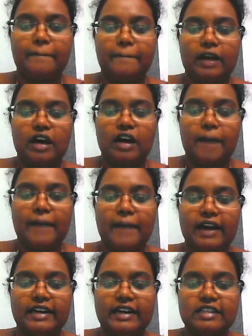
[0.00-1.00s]

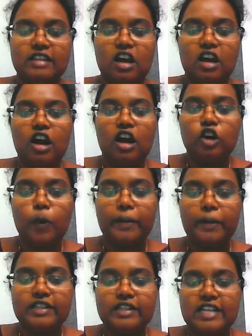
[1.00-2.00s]
apparatus to
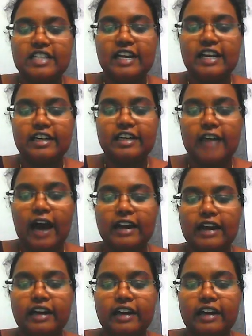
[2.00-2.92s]
precisely target